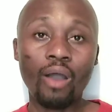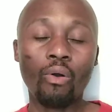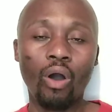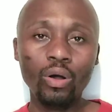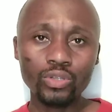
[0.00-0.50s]

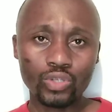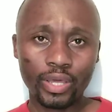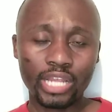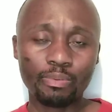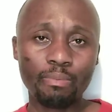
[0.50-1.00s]
Now,
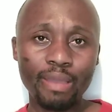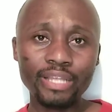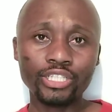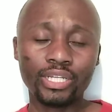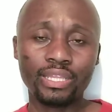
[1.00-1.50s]
also, it has been
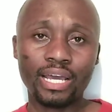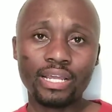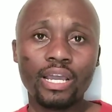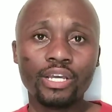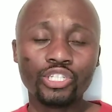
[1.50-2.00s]
mentioned
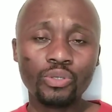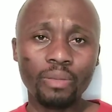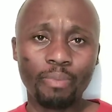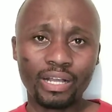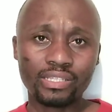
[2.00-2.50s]
that
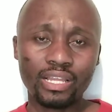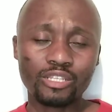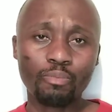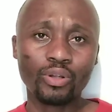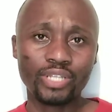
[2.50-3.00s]
Stuart
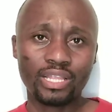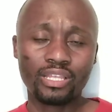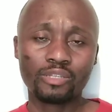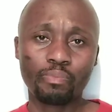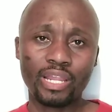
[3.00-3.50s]
Baxter
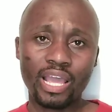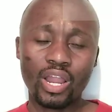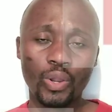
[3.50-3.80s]
spotted this player a